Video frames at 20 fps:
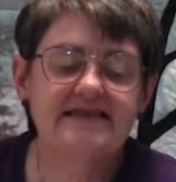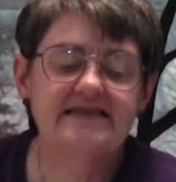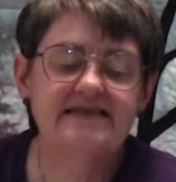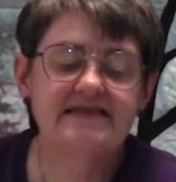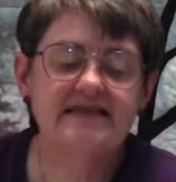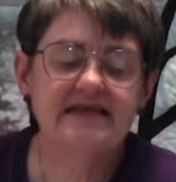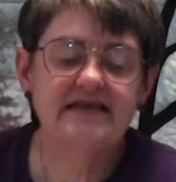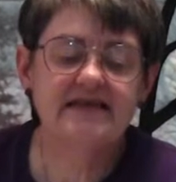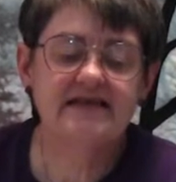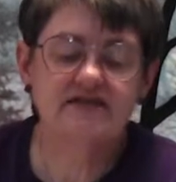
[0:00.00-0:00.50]
this
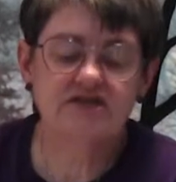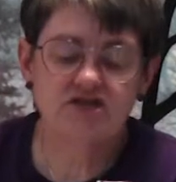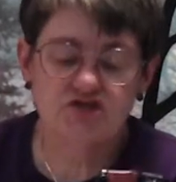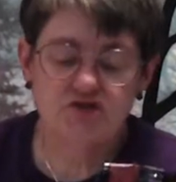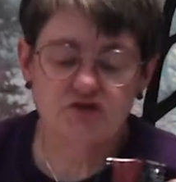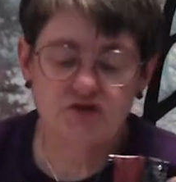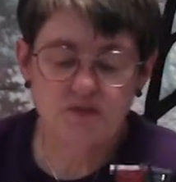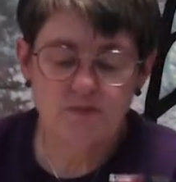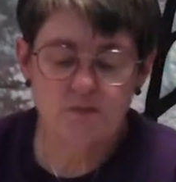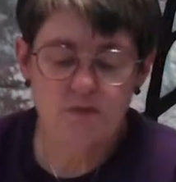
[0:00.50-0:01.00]
is
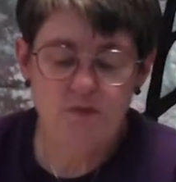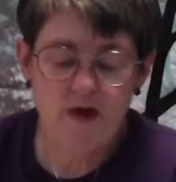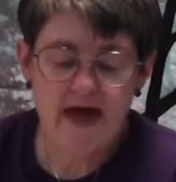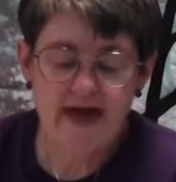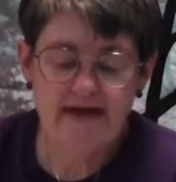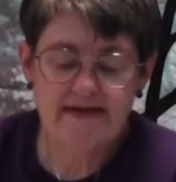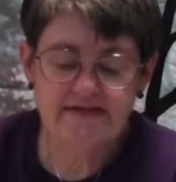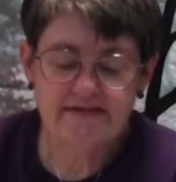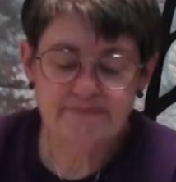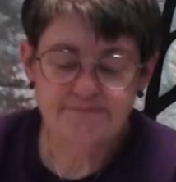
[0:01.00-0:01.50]
Tulip
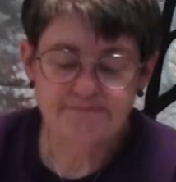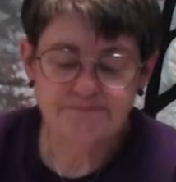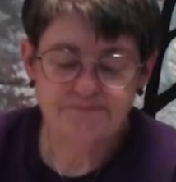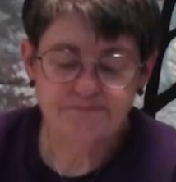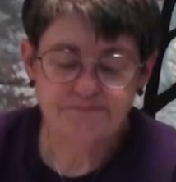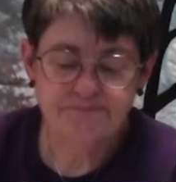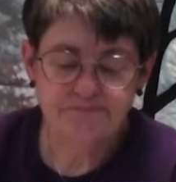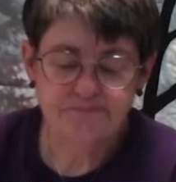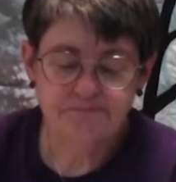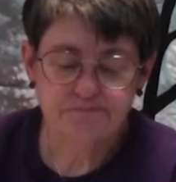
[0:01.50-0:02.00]
Red,
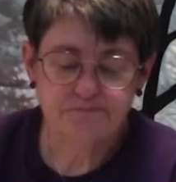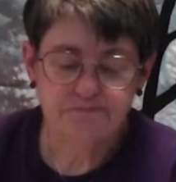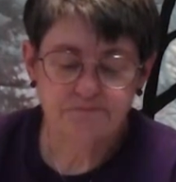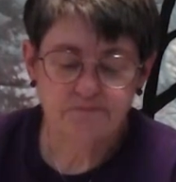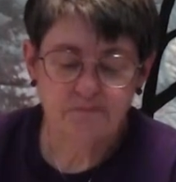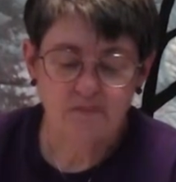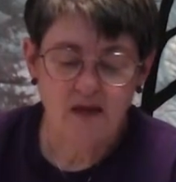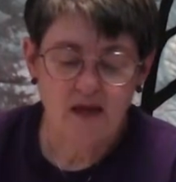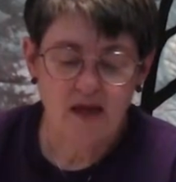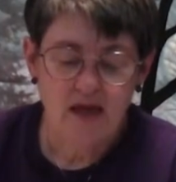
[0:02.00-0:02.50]

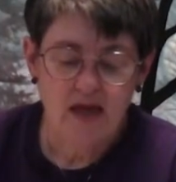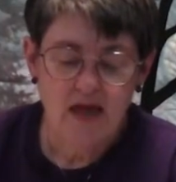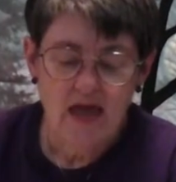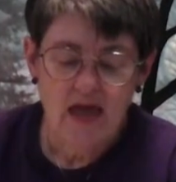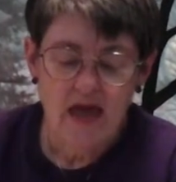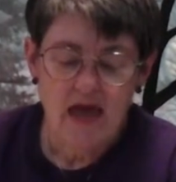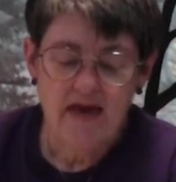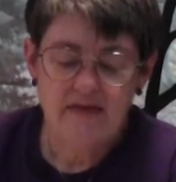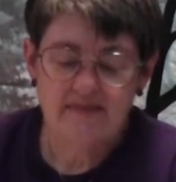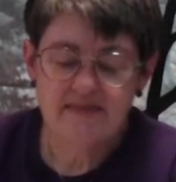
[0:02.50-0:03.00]

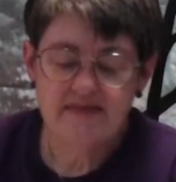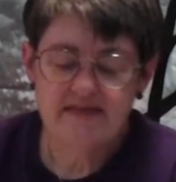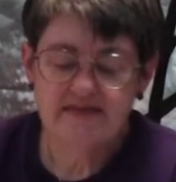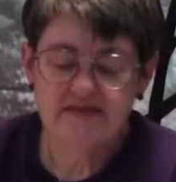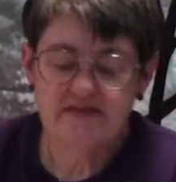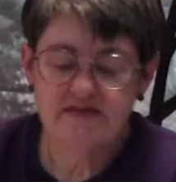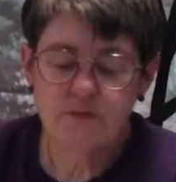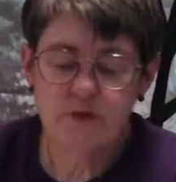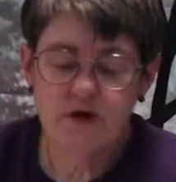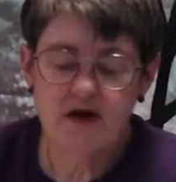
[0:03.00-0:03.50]
and
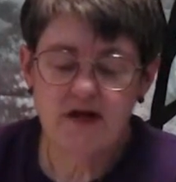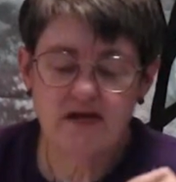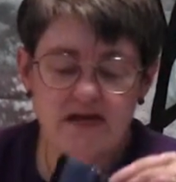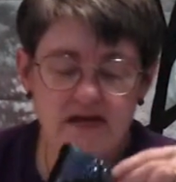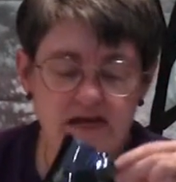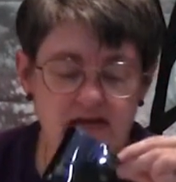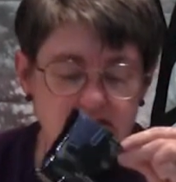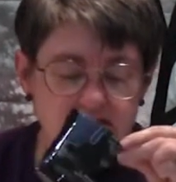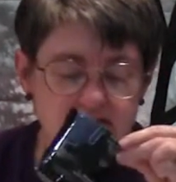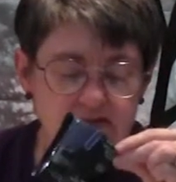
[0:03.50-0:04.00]
this
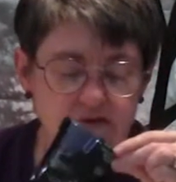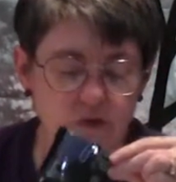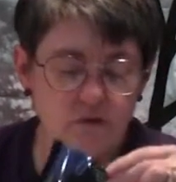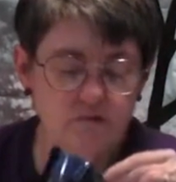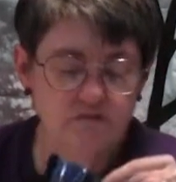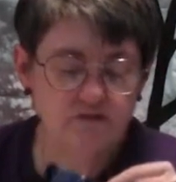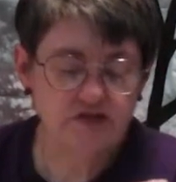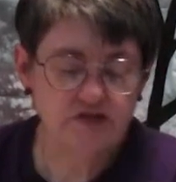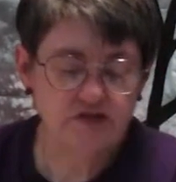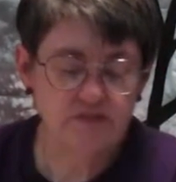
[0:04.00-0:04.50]
one is
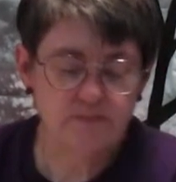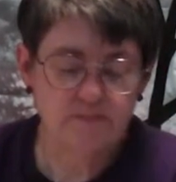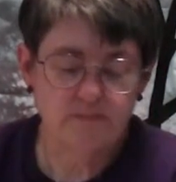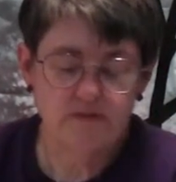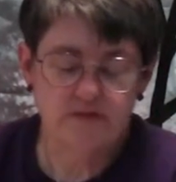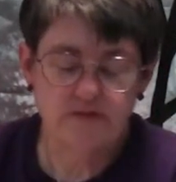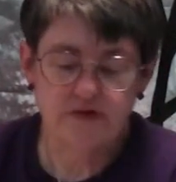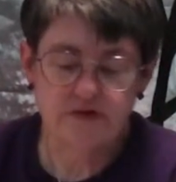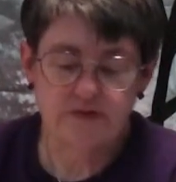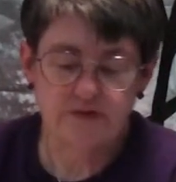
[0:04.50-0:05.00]
Ocean
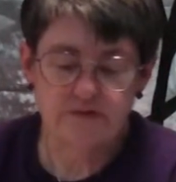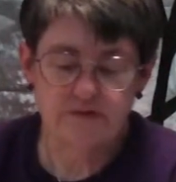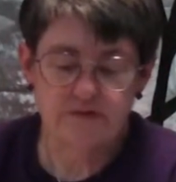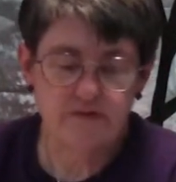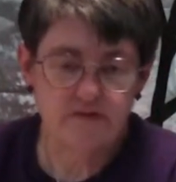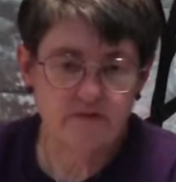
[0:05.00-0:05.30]
Blue.